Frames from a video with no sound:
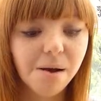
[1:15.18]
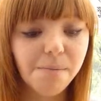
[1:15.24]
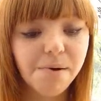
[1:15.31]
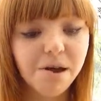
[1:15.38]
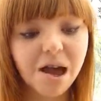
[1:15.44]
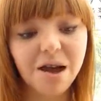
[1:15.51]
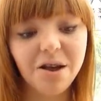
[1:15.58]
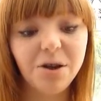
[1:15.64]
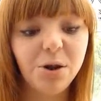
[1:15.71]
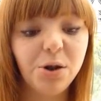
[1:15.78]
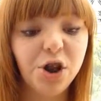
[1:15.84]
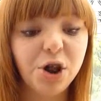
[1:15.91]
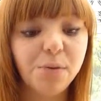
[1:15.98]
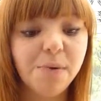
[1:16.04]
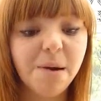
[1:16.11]
but yeah,
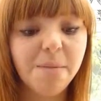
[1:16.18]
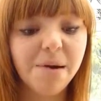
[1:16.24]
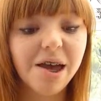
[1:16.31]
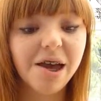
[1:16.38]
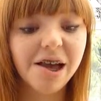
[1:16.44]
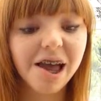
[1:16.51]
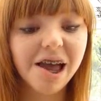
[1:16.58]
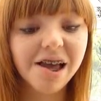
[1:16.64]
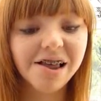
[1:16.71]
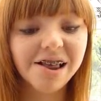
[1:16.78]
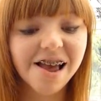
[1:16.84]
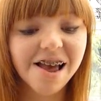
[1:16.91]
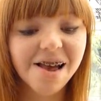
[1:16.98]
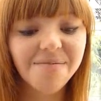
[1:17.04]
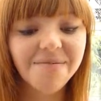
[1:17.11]
just being me, I
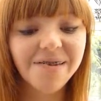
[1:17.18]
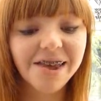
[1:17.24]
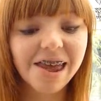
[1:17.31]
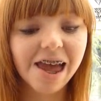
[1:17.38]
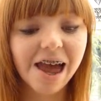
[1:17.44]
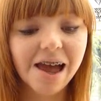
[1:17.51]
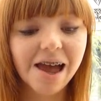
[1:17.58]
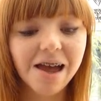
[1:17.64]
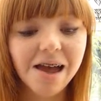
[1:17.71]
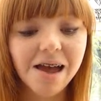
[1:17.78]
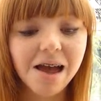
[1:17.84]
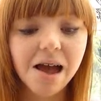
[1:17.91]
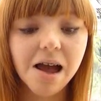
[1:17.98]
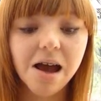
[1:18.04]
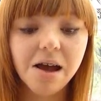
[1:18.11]
guess. Yeah.
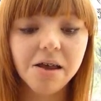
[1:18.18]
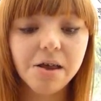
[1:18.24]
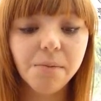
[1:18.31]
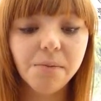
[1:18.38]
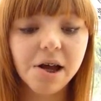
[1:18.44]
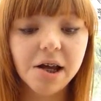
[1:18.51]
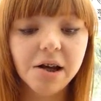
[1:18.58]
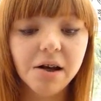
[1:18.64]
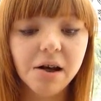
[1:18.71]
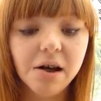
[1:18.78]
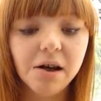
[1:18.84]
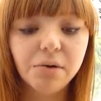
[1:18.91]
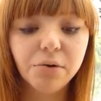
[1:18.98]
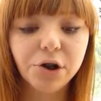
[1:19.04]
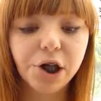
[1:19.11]
Then we had
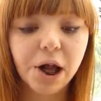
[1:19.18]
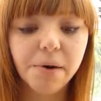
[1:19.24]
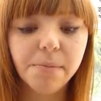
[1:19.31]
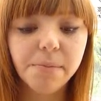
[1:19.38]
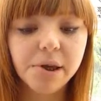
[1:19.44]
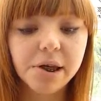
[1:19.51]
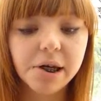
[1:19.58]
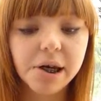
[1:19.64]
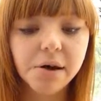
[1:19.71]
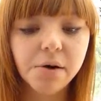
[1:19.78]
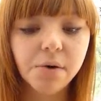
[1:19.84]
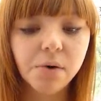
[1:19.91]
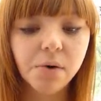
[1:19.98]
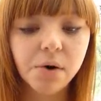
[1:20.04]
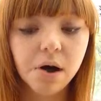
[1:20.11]
a little chat with Mr.
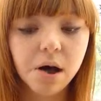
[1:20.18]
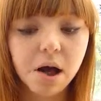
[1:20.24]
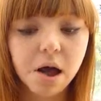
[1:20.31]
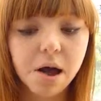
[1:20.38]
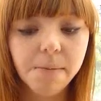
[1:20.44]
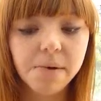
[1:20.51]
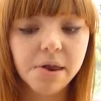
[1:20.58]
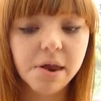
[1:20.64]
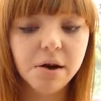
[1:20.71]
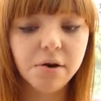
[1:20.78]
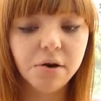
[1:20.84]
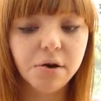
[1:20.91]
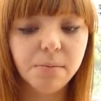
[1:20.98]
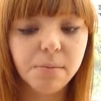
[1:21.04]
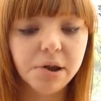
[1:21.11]
Gill. He then
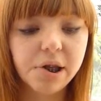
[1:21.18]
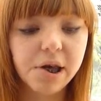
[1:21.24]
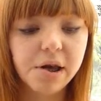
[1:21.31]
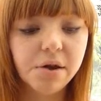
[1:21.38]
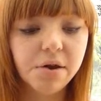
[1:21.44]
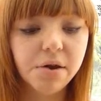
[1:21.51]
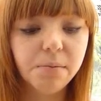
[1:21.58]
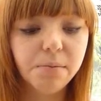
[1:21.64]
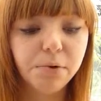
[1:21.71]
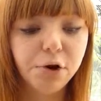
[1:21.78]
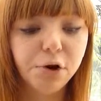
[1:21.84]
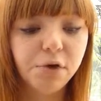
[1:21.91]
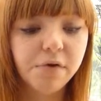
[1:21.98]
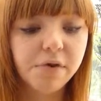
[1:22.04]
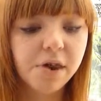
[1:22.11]
looked at my teeth and
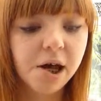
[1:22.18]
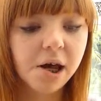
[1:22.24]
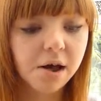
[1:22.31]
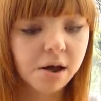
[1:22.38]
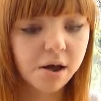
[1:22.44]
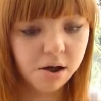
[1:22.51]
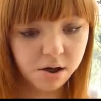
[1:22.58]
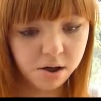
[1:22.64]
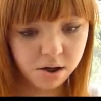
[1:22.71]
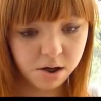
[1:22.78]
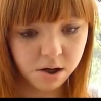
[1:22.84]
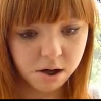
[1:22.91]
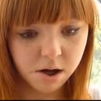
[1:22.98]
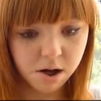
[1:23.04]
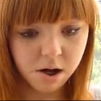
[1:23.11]
jaw and that.
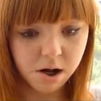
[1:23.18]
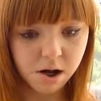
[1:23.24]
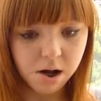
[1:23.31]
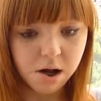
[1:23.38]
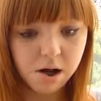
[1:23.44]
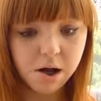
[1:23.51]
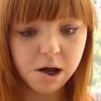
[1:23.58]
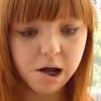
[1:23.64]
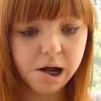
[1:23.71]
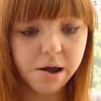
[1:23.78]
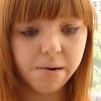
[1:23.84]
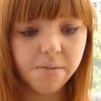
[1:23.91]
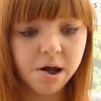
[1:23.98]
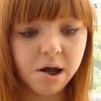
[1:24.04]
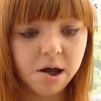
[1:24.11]

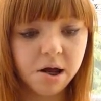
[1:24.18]
And